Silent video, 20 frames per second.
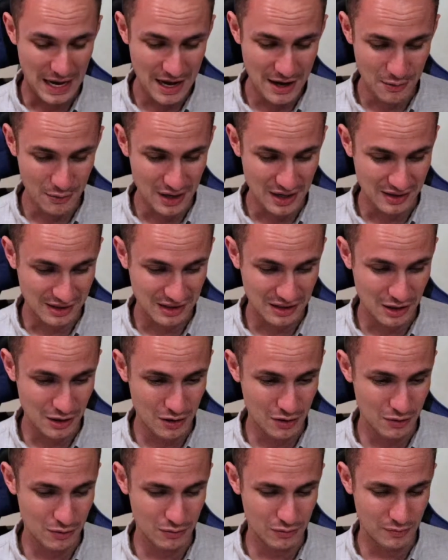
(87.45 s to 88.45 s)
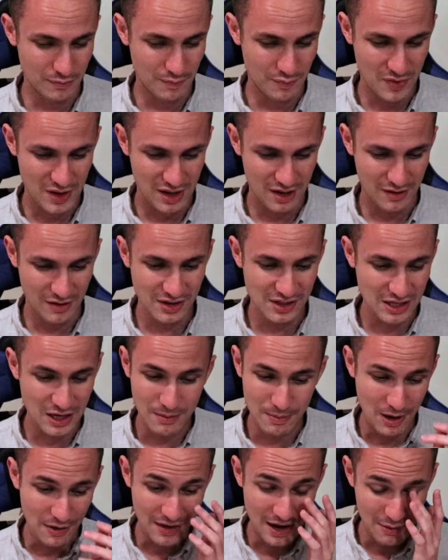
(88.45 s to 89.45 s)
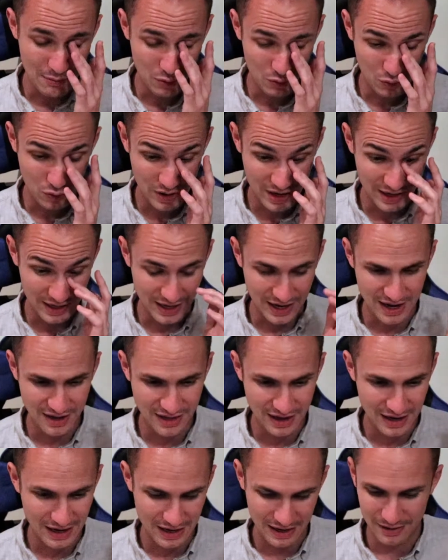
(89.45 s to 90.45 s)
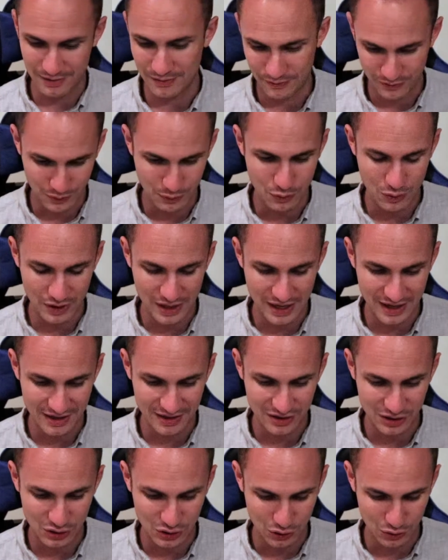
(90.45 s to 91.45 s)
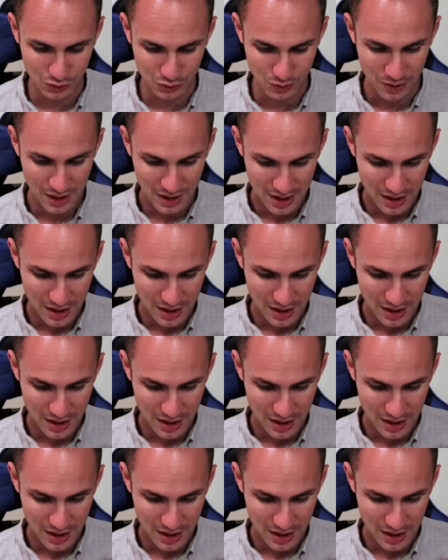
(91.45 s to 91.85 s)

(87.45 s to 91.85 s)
Anyways, so let's talk about that real quick, and then we'll get into